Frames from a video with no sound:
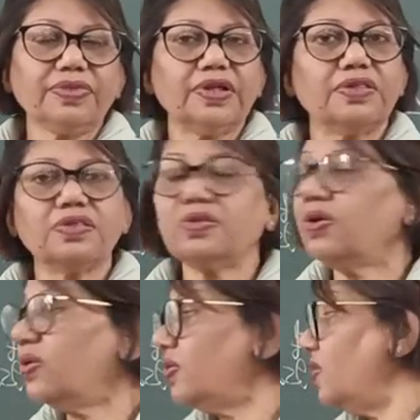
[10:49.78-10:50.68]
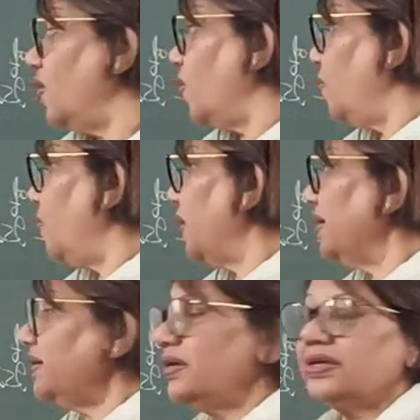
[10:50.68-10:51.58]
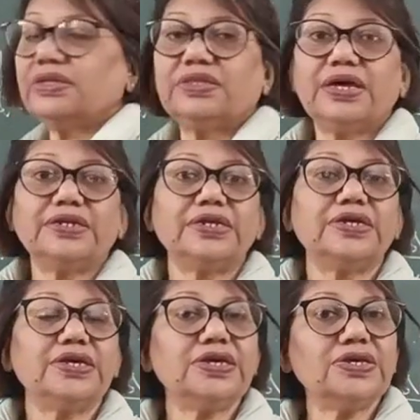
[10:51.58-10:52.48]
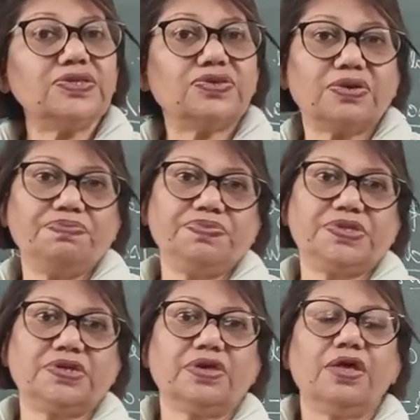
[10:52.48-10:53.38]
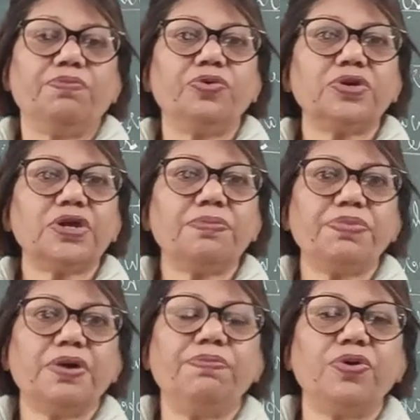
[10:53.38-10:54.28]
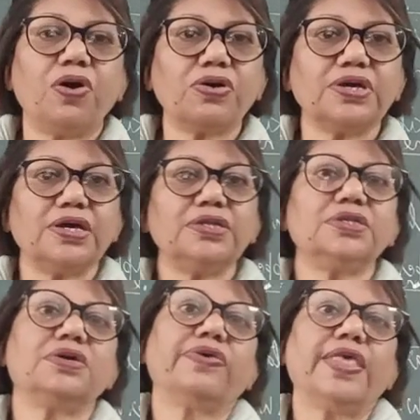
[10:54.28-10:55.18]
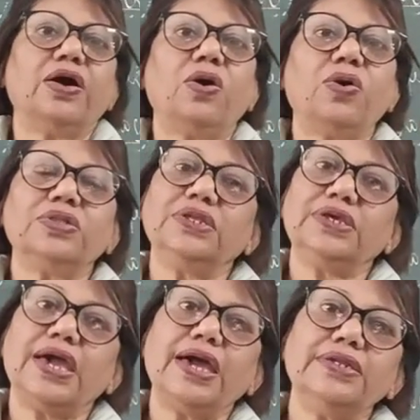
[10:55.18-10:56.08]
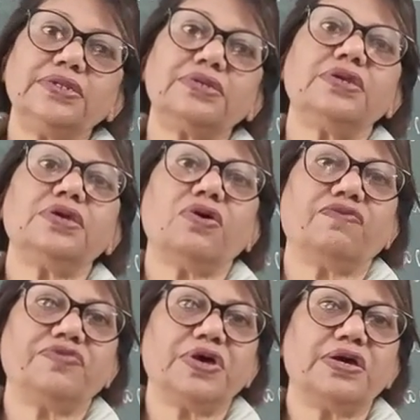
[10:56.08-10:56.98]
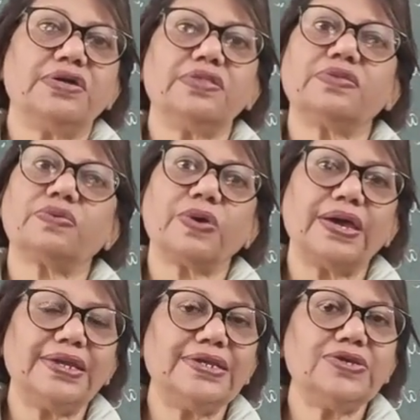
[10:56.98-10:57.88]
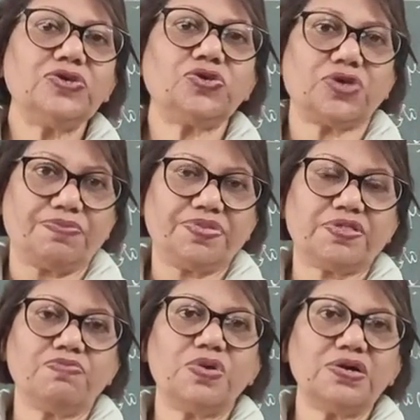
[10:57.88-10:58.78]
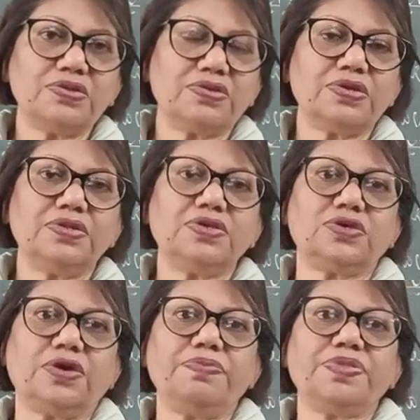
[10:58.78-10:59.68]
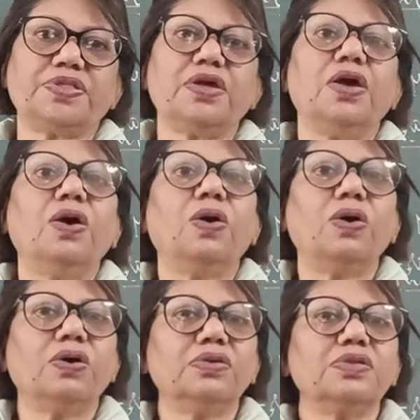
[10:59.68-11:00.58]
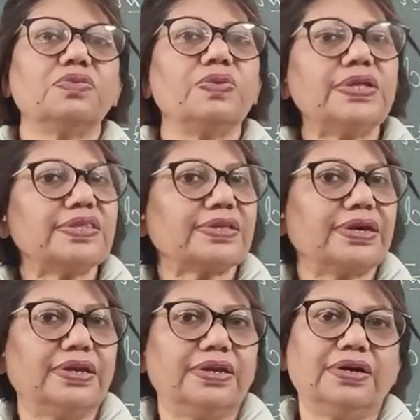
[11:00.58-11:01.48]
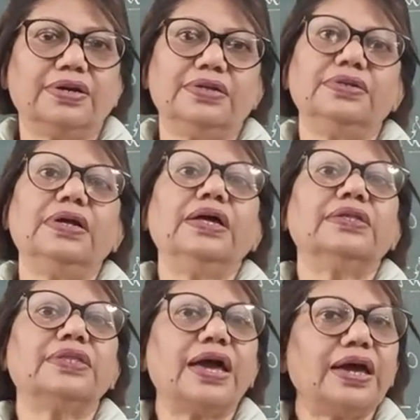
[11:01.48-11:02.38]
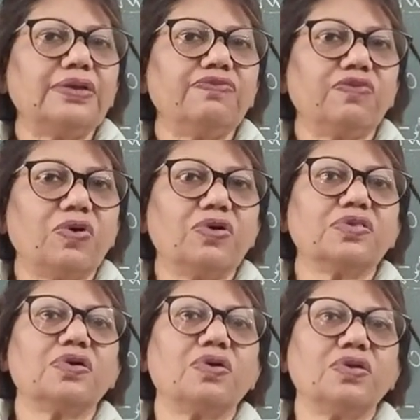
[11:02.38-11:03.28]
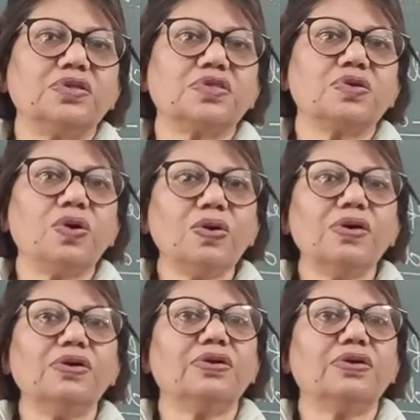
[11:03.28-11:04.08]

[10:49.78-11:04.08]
So when that Egypt put up a blockade on the entry of the Israeli ships, merchant ships on Suez Canal, that was also